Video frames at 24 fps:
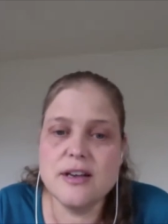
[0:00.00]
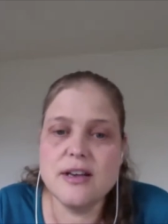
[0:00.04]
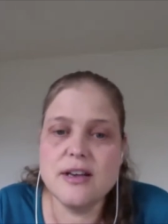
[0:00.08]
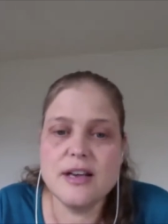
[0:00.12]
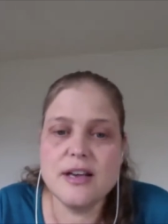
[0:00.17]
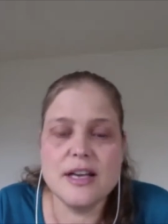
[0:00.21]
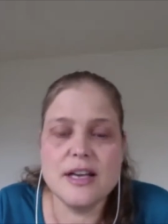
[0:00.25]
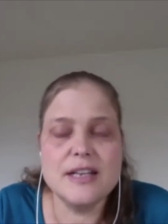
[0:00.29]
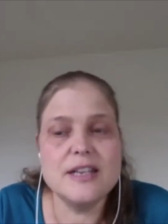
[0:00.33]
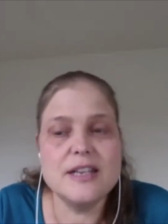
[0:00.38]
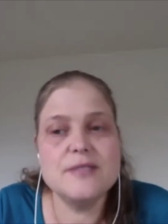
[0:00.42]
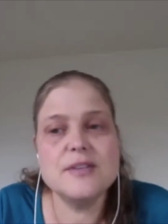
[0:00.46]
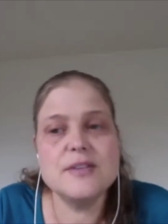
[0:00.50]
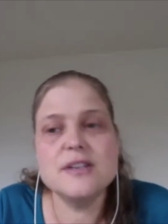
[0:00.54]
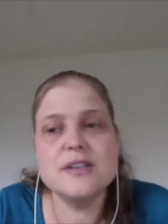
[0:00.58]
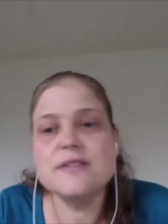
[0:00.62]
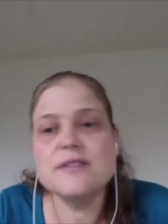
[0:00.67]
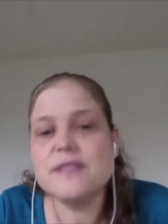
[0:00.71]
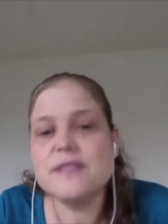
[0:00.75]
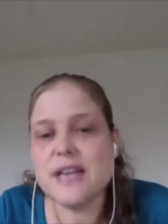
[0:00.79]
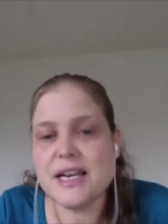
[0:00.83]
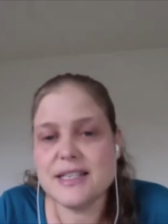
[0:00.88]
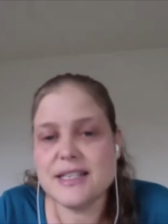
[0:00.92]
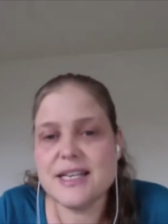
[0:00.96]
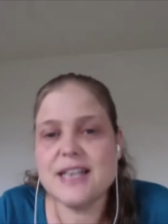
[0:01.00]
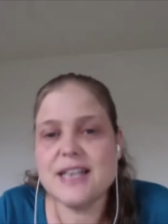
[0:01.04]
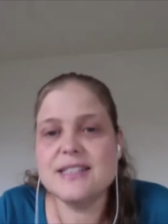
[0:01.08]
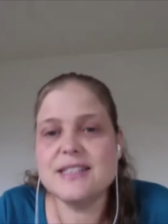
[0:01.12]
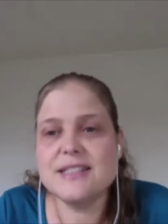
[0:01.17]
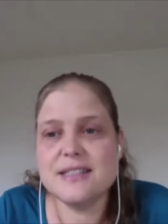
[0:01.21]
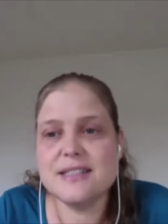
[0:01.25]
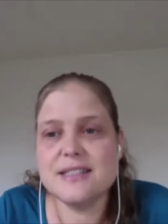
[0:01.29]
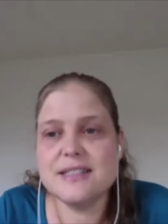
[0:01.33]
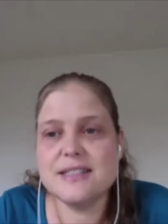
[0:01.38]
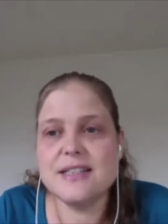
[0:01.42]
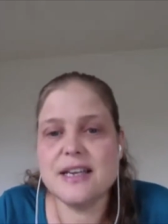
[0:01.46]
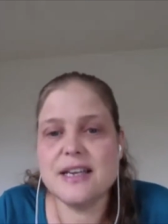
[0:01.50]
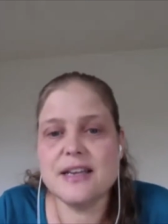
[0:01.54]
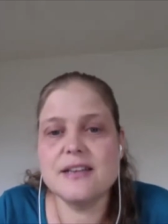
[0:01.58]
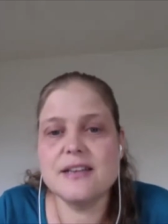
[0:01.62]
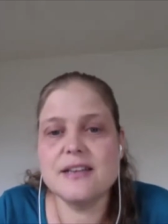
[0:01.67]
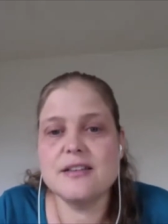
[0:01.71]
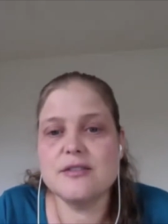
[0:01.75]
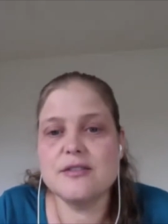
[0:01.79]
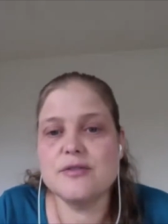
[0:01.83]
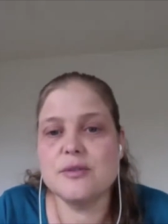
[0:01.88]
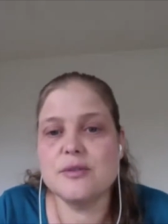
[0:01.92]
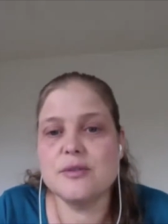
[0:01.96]
and even if that test is
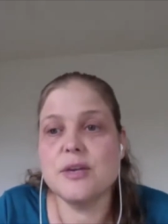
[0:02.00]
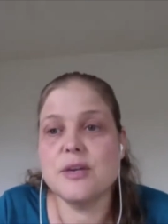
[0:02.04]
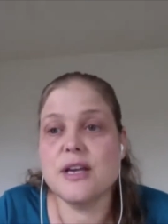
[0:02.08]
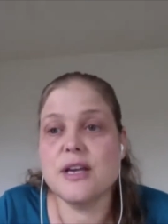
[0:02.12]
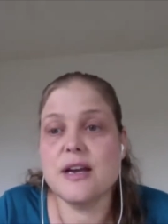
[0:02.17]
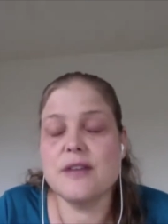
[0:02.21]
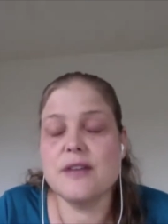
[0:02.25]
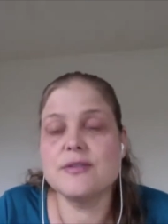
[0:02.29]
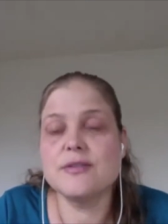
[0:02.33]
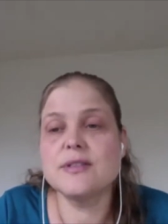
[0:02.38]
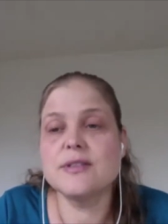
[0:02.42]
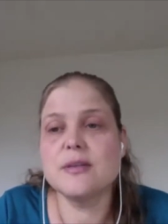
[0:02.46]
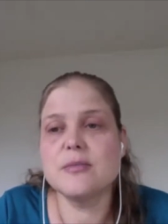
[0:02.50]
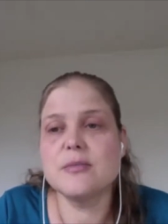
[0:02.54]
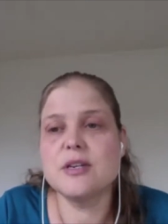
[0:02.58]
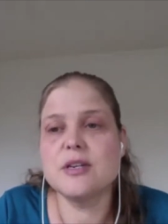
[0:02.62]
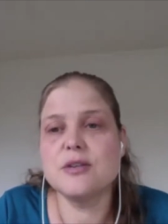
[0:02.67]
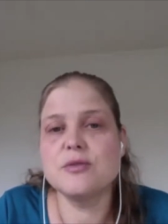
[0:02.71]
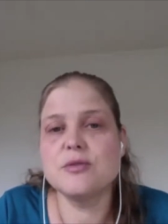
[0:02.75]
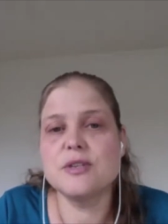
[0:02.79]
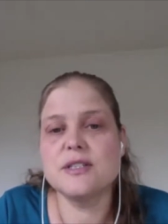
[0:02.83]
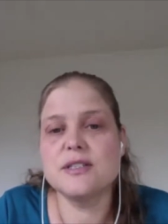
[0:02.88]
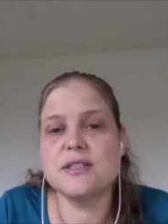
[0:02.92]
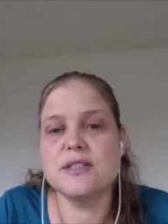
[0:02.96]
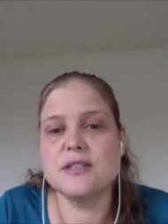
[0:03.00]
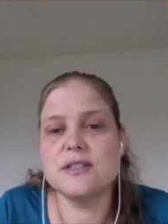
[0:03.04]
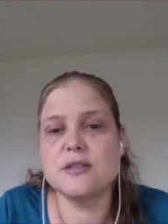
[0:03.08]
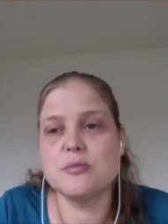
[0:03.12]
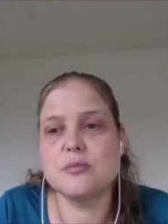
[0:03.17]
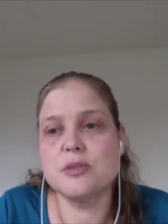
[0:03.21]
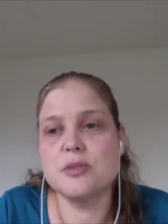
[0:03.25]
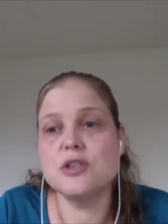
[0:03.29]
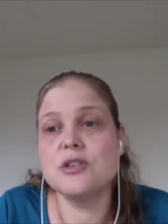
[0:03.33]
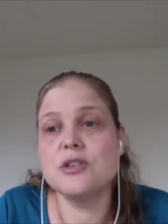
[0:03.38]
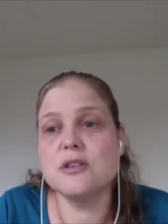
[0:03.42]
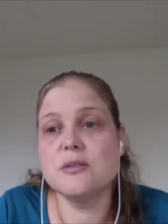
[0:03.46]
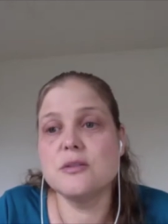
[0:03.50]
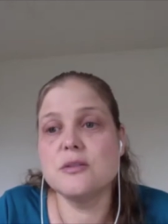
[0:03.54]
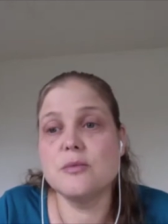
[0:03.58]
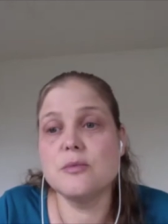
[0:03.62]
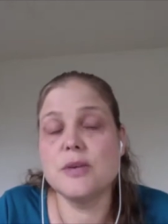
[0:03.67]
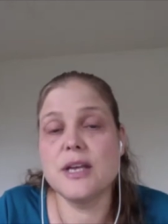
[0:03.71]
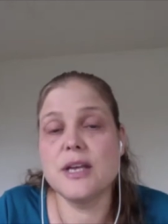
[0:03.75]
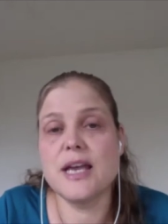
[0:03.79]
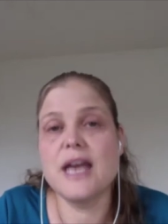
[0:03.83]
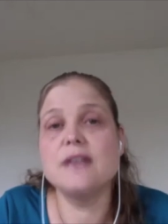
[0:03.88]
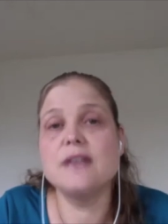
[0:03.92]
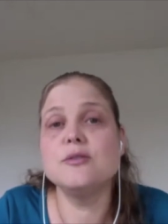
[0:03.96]
negative and we have some increased suspicion, we
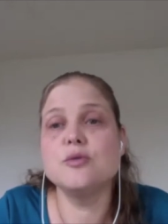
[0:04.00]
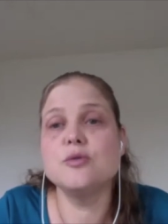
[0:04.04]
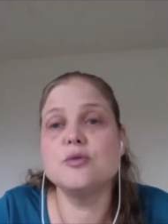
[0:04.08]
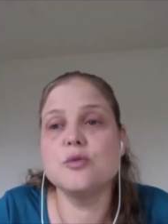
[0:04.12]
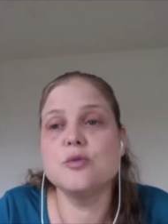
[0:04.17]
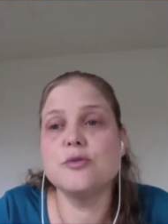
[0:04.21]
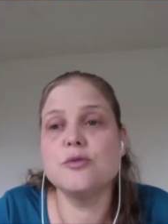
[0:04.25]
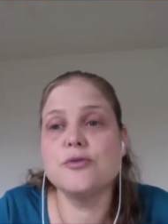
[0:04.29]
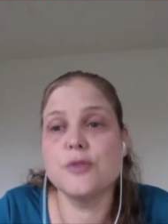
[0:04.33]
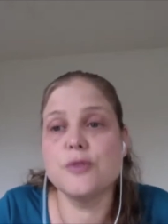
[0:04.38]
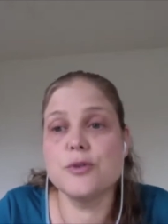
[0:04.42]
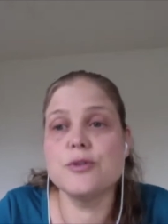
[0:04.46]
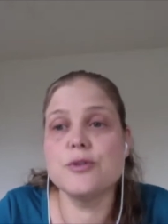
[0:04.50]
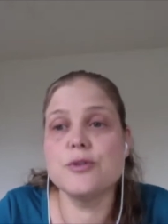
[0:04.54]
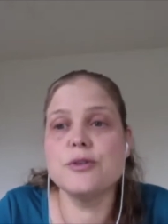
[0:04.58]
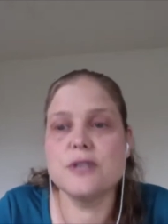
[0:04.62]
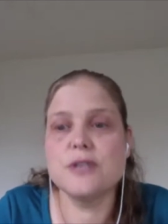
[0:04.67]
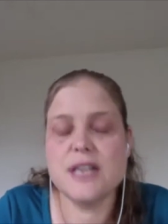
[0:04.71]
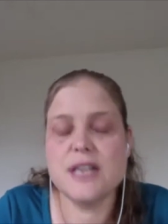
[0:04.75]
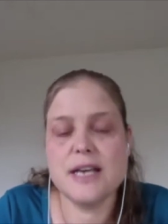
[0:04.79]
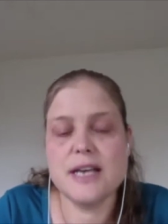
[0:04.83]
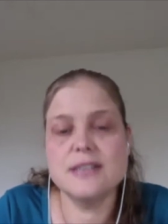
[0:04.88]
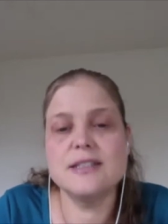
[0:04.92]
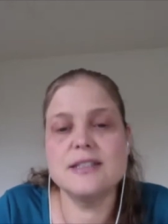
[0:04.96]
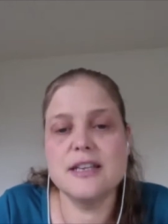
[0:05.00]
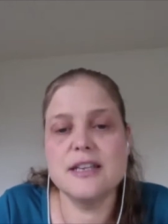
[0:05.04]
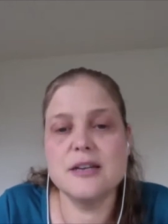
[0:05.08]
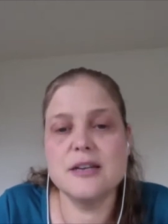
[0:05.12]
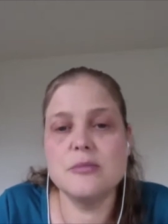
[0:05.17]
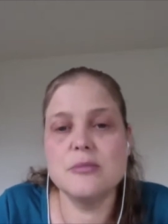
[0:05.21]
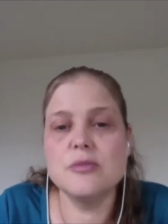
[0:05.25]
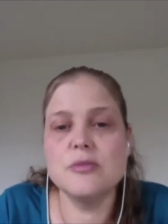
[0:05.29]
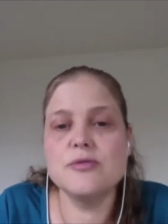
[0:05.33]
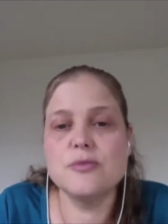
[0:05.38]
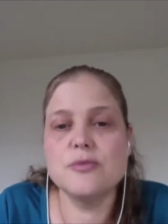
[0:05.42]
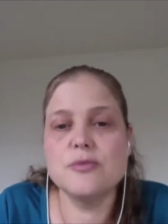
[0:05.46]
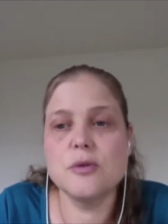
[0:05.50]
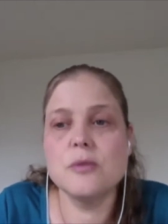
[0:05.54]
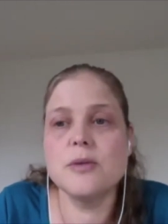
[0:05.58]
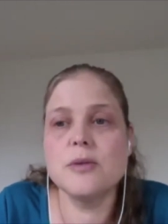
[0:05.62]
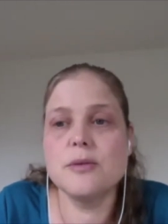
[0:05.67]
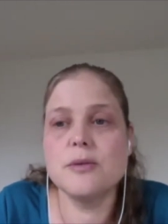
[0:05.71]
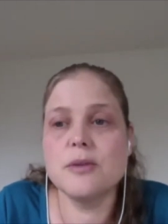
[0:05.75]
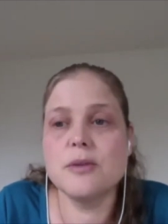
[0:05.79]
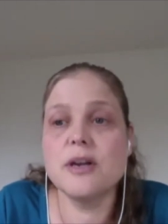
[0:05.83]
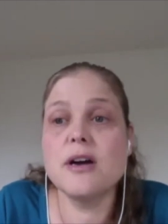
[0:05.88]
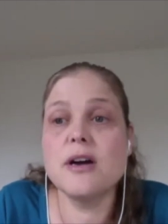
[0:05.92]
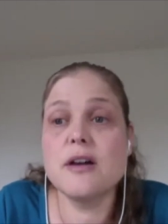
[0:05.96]
can do further testing before we
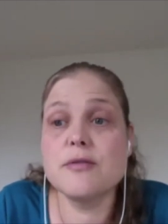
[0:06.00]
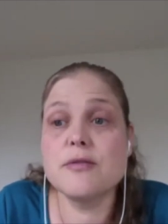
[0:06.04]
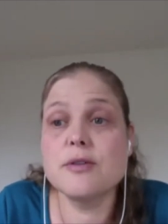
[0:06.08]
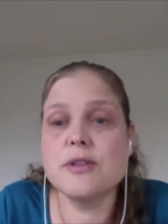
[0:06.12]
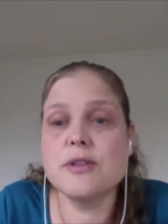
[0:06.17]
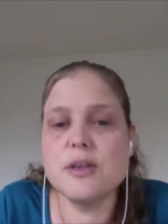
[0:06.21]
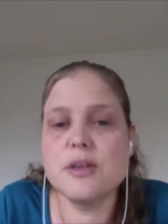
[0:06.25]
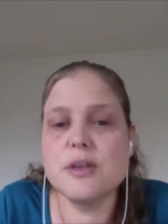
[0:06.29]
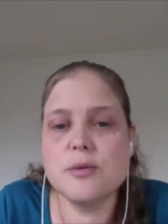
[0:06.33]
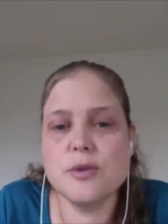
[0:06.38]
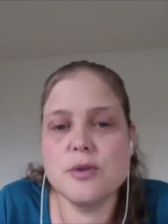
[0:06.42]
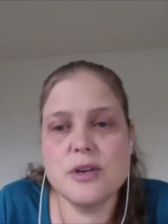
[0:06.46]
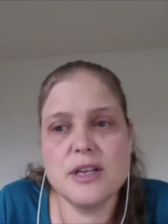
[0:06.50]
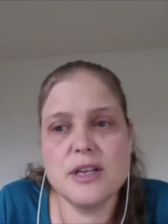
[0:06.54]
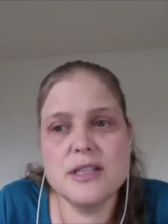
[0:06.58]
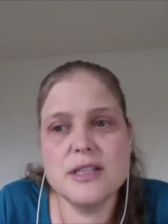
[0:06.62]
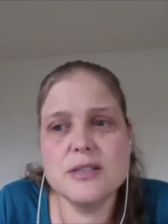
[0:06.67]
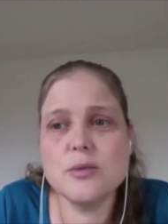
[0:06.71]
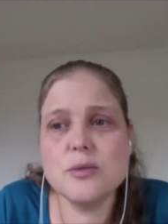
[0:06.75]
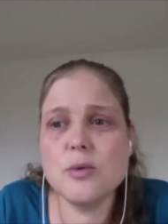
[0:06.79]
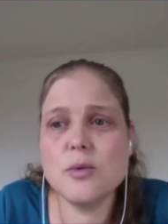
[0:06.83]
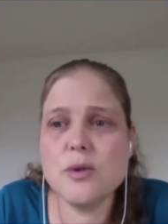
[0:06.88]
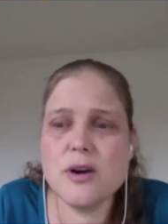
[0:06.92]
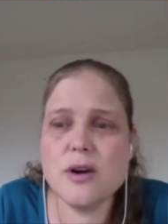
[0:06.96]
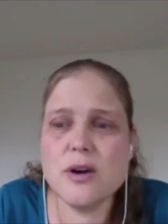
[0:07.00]
recover the organs or